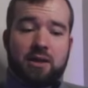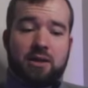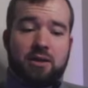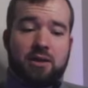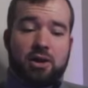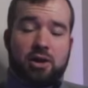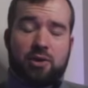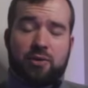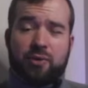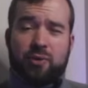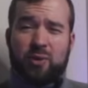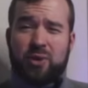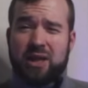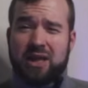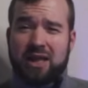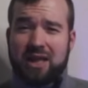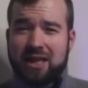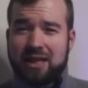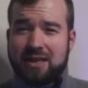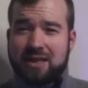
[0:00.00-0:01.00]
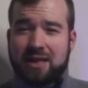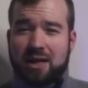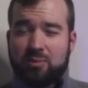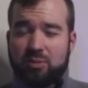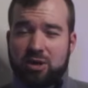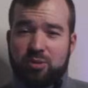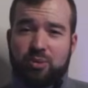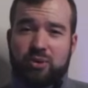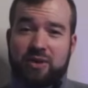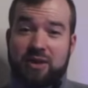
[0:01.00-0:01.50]
there are 3 things that
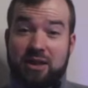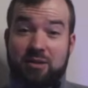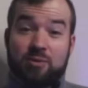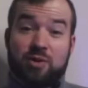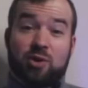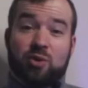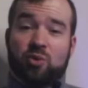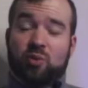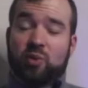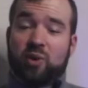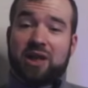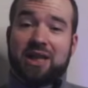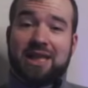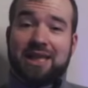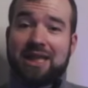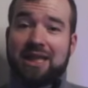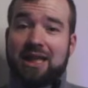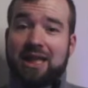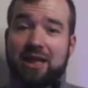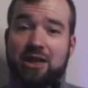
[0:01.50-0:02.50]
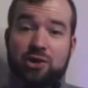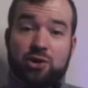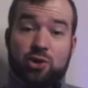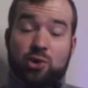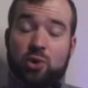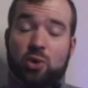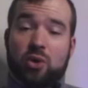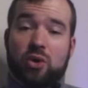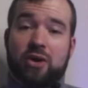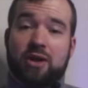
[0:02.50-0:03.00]
people seem to really
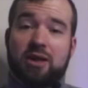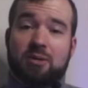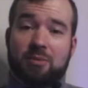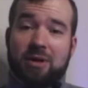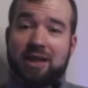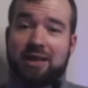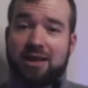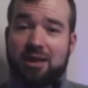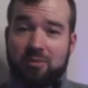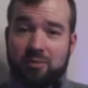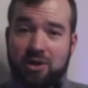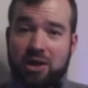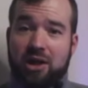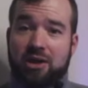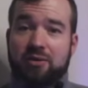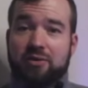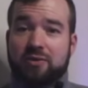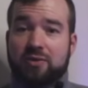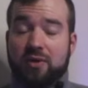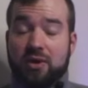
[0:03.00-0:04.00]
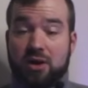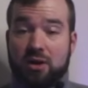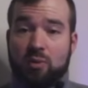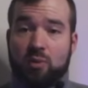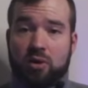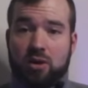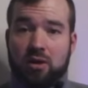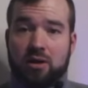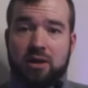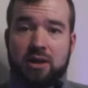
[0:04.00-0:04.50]
enjoy and make them love their
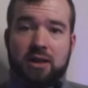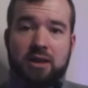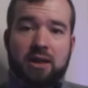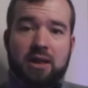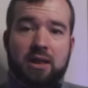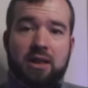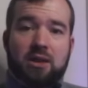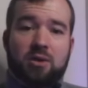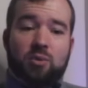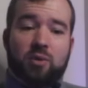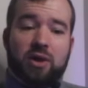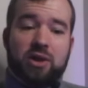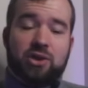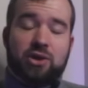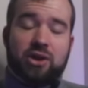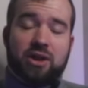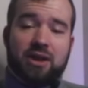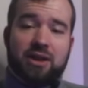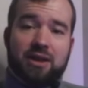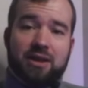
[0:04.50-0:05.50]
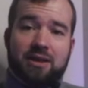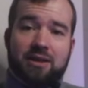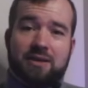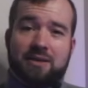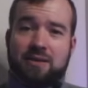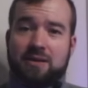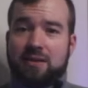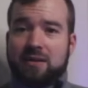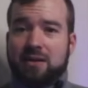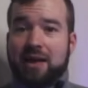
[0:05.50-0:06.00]
work, which
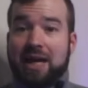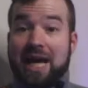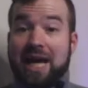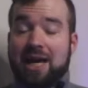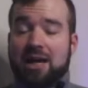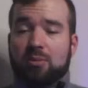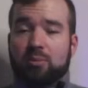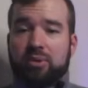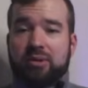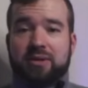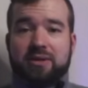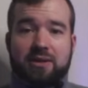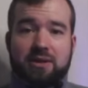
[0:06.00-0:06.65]
is AMP,